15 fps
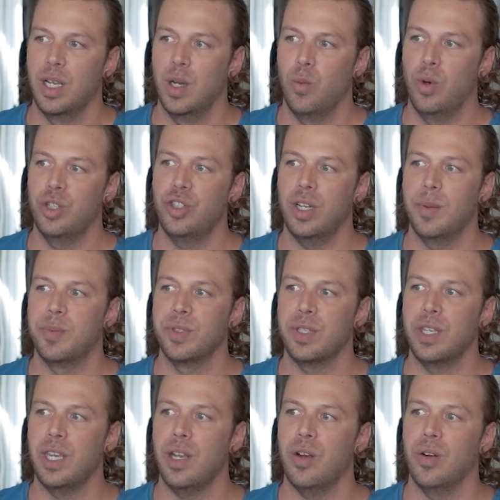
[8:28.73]
which
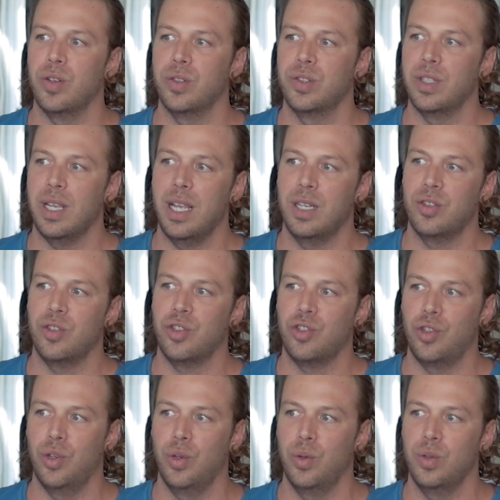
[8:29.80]
obscures its
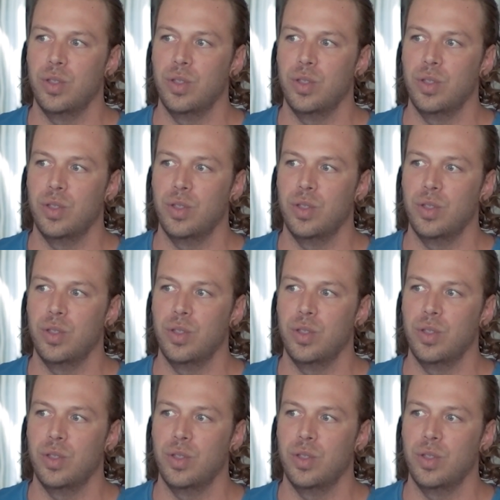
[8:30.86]
true